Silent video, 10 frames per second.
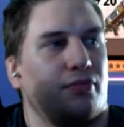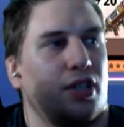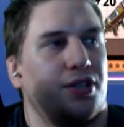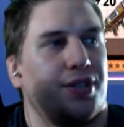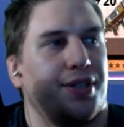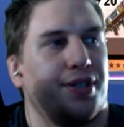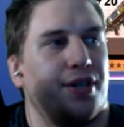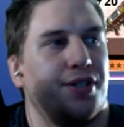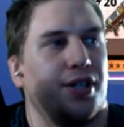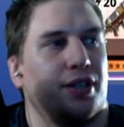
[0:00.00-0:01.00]
This has
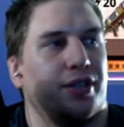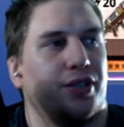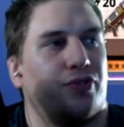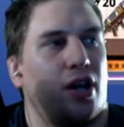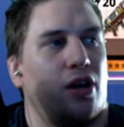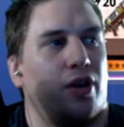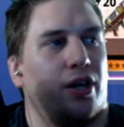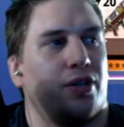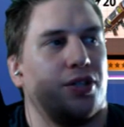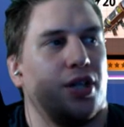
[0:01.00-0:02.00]
energy at least. Fire
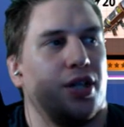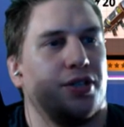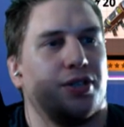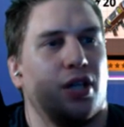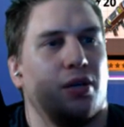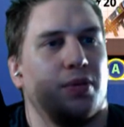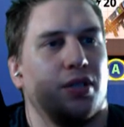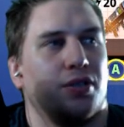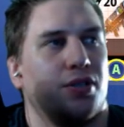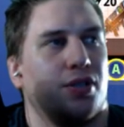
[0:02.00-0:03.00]
rate, crit chance,
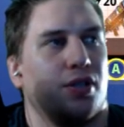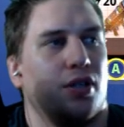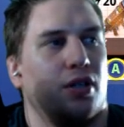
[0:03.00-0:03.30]
damage.